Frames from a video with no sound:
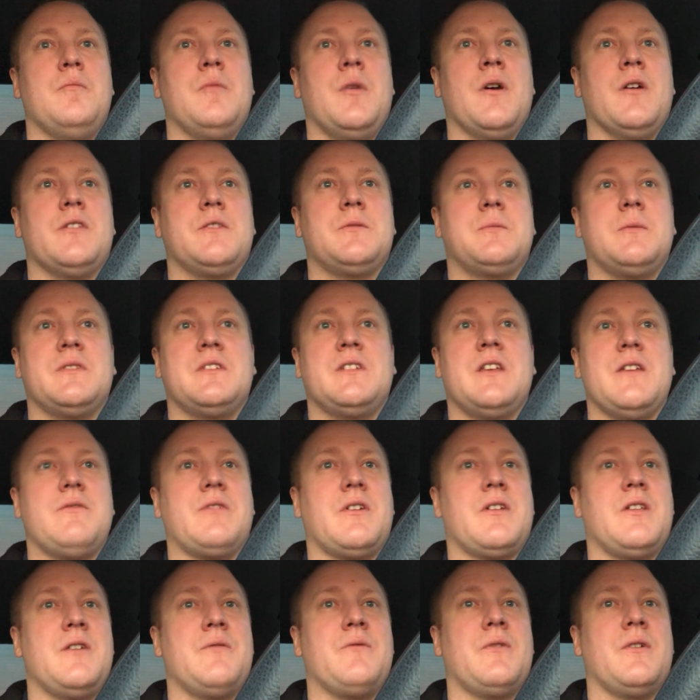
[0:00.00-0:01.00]
but
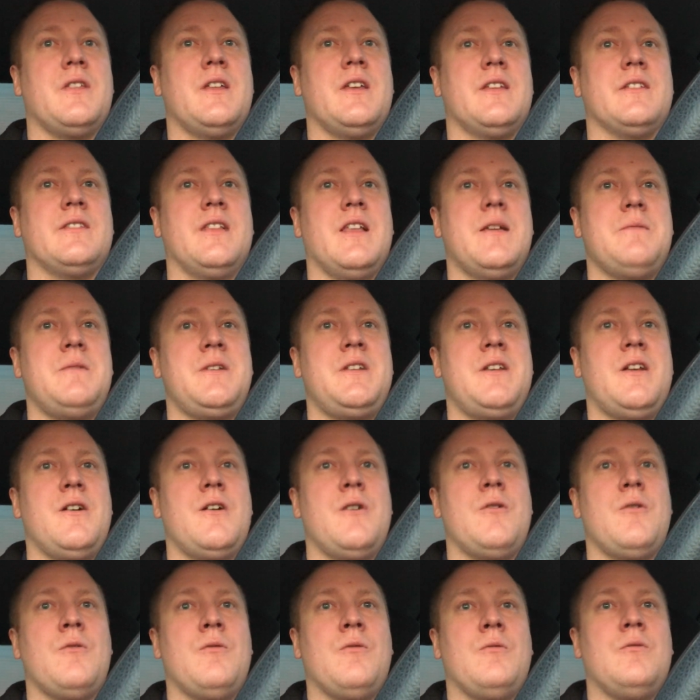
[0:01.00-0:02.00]
specifically for this, let me
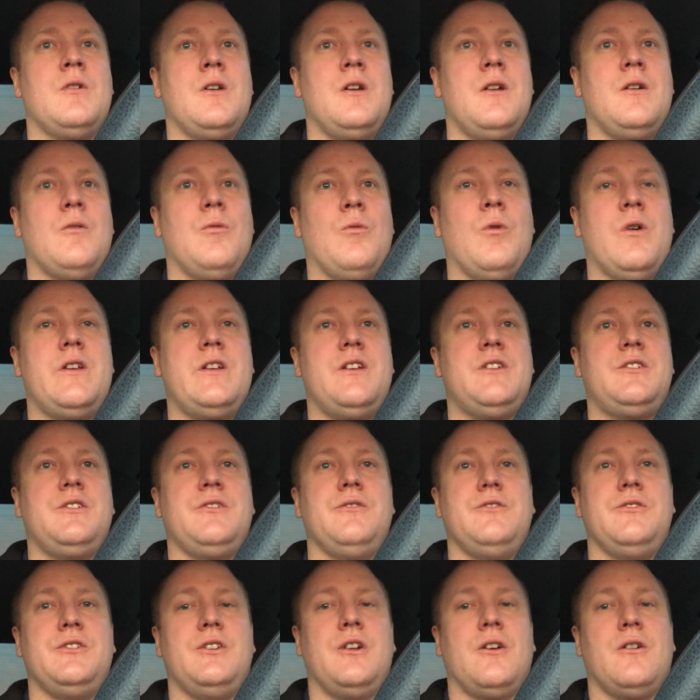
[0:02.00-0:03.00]
know what
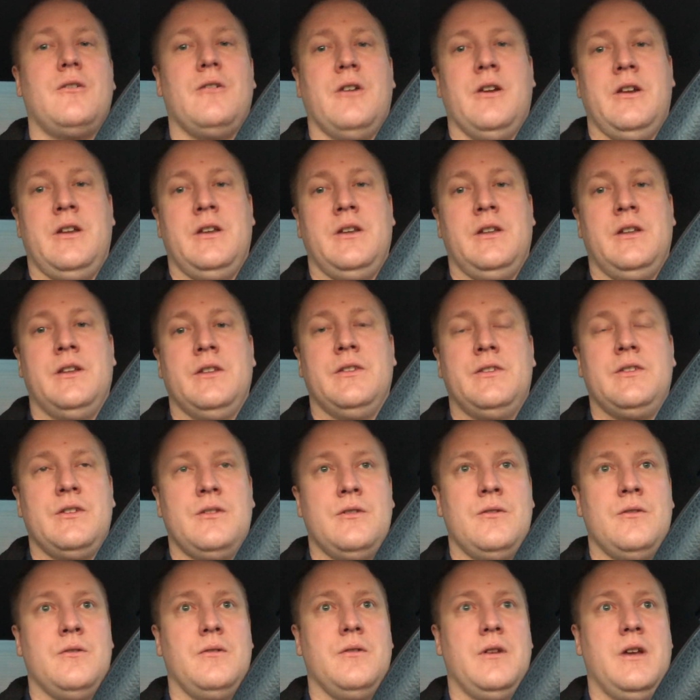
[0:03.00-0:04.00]
issues you're running
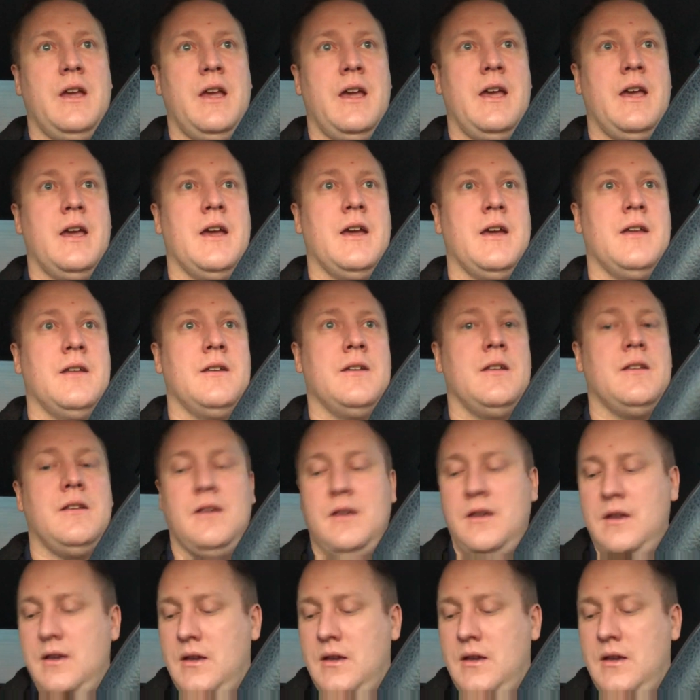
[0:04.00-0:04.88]
into, and